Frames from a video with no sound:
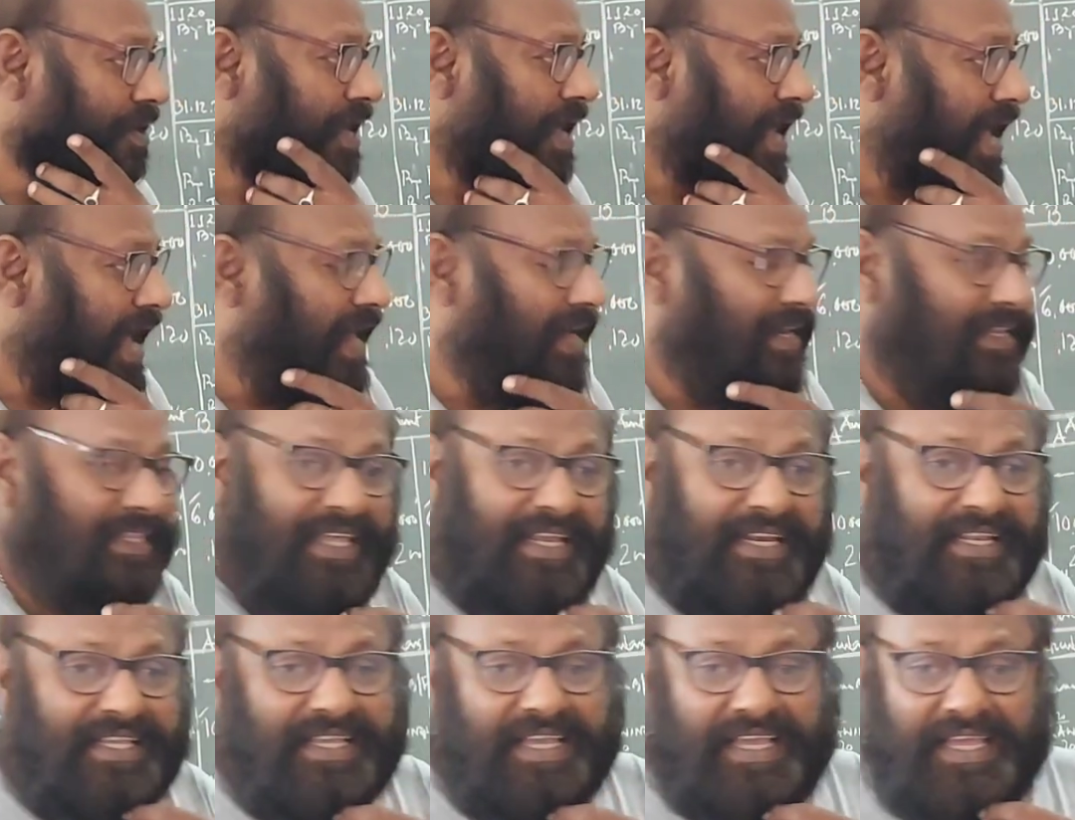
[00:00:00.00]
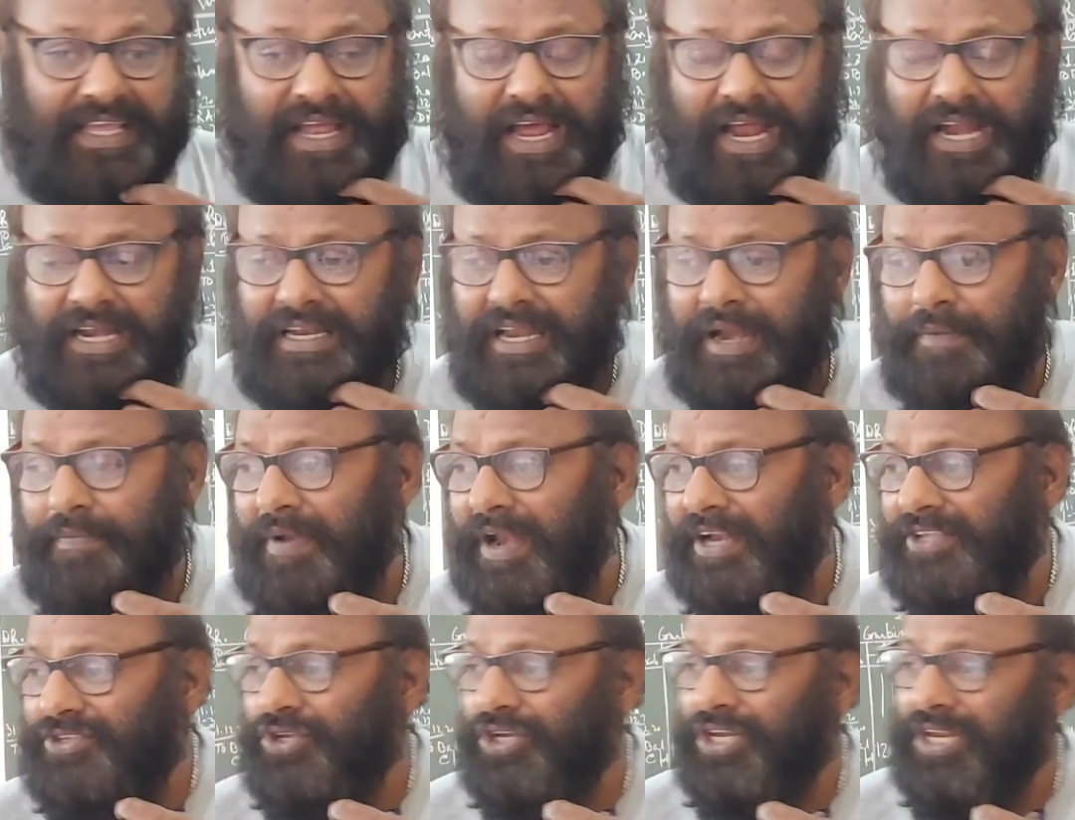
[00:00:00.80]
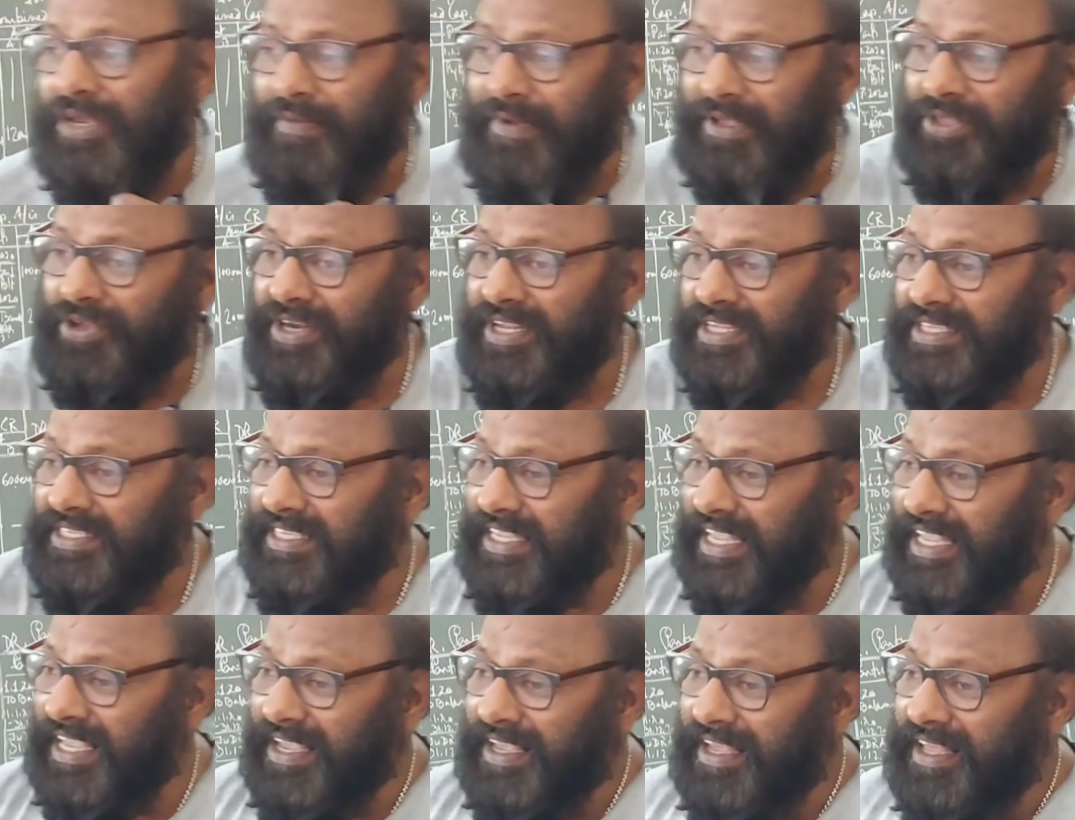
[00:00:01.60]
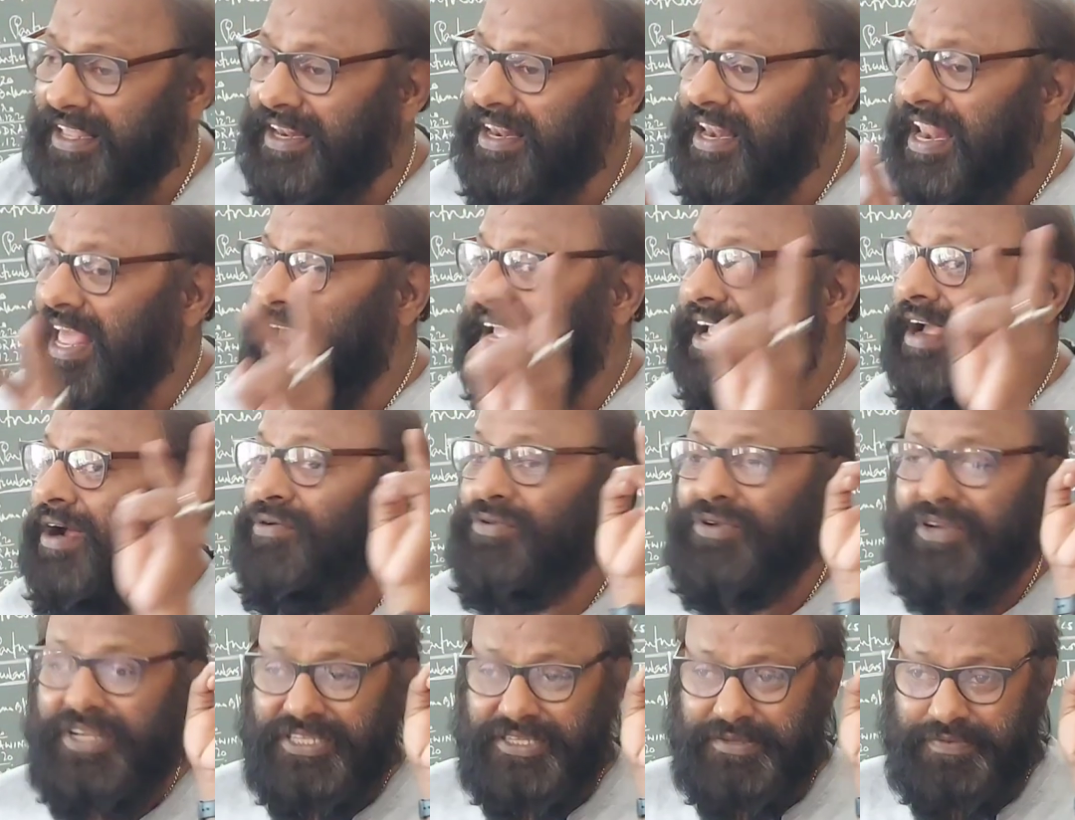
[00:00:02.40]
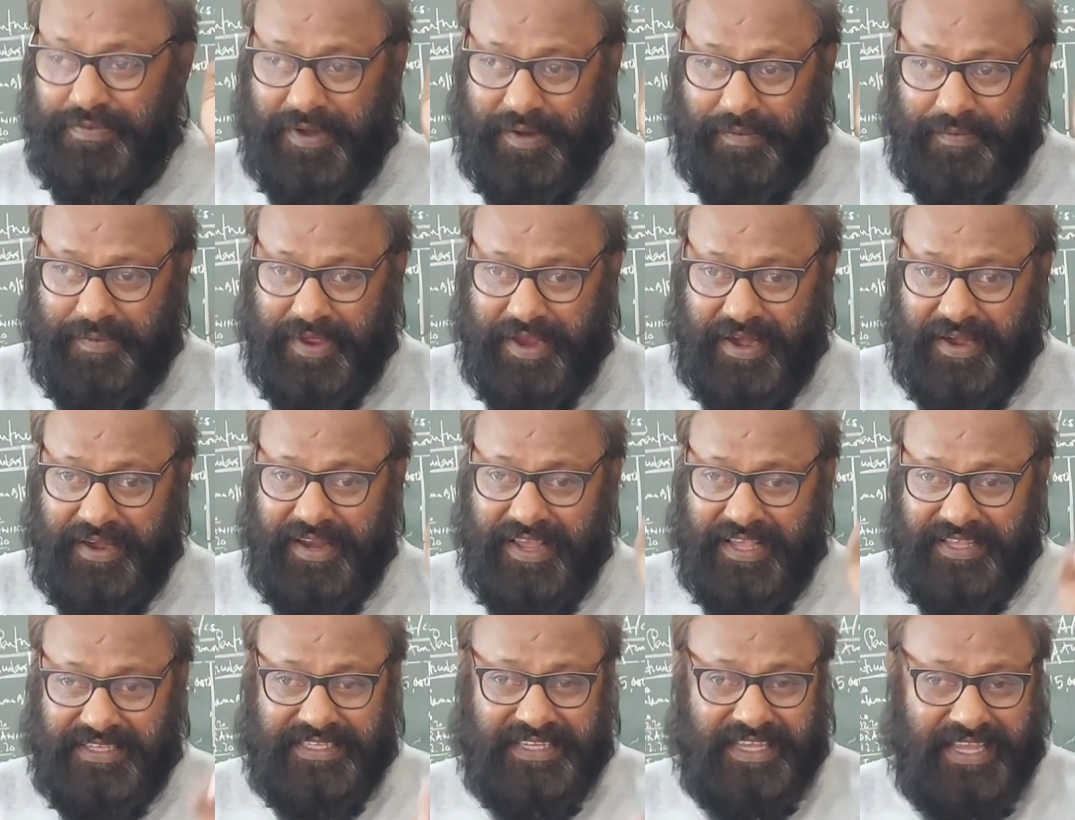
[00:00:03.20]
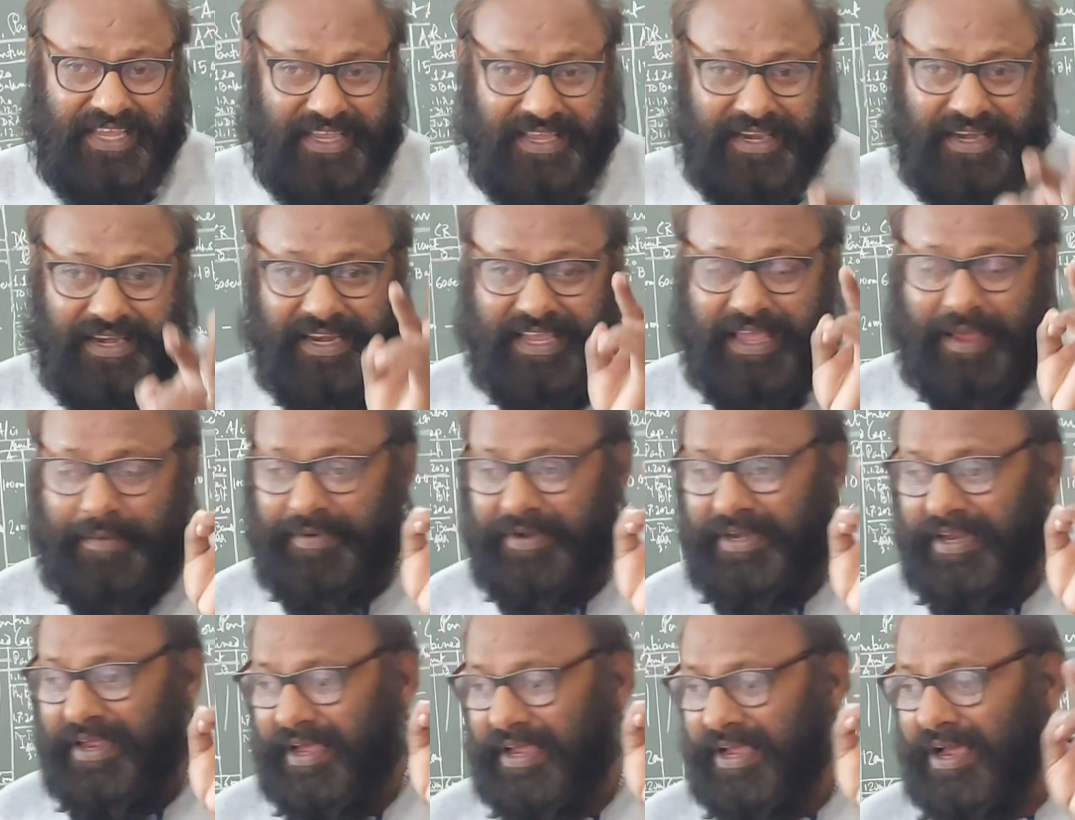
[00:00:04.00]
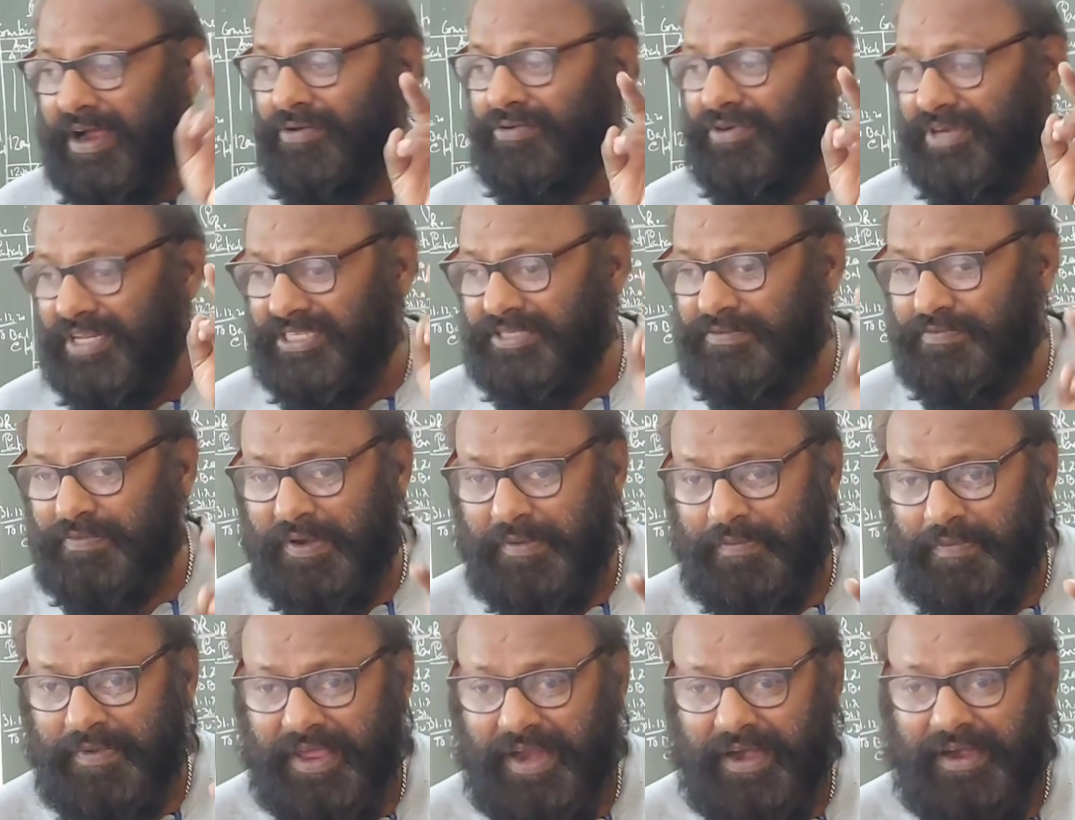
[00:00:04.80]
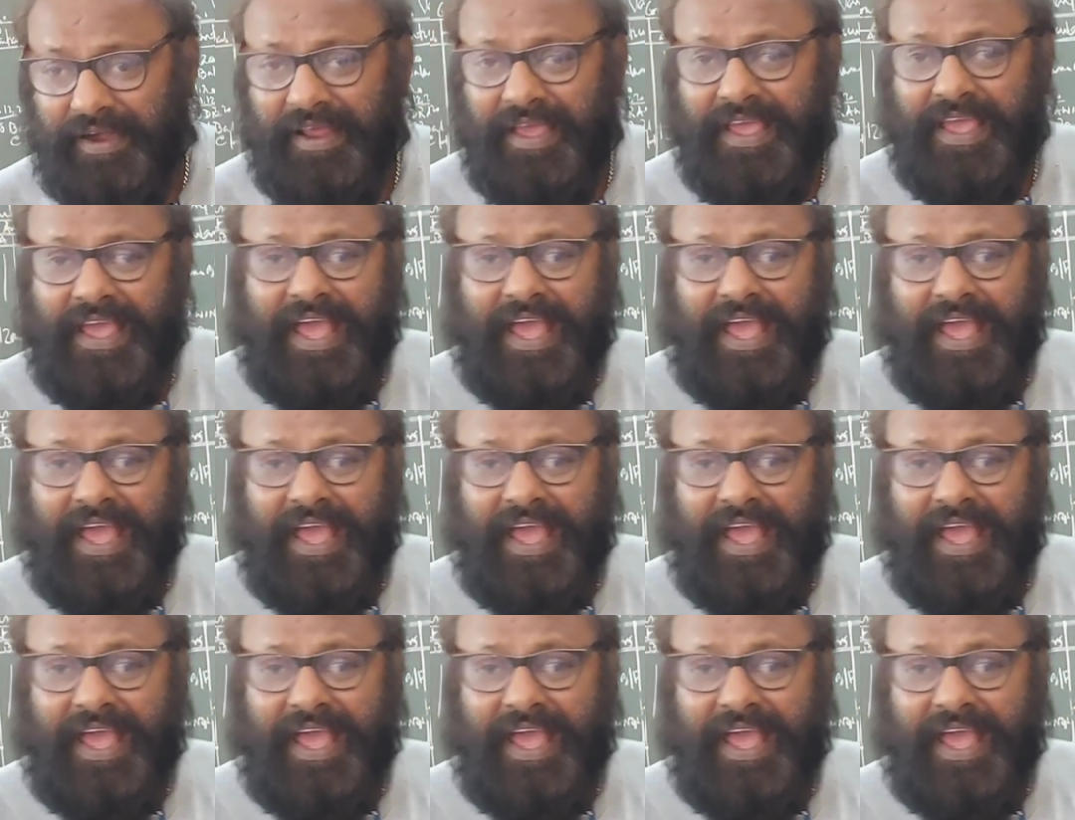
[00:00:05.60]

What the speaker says: And there is under fluctuating method a single account is prepared, a single capital account is prepared,